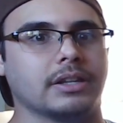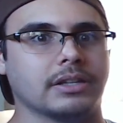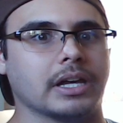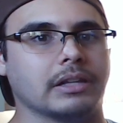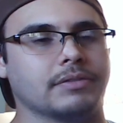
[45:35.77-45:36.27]

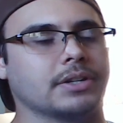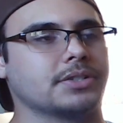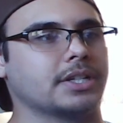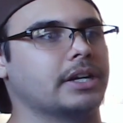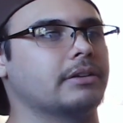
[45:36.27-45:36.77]
the elevator
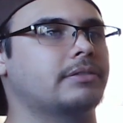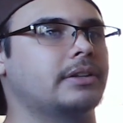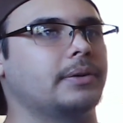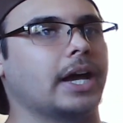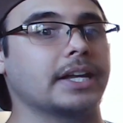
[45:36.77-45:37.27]
shaft.
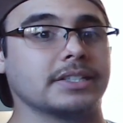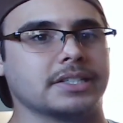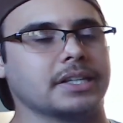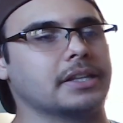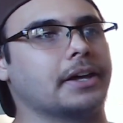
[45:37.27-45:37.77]
I can
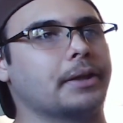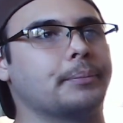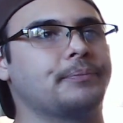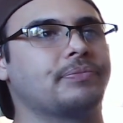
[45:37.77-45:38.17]
see that.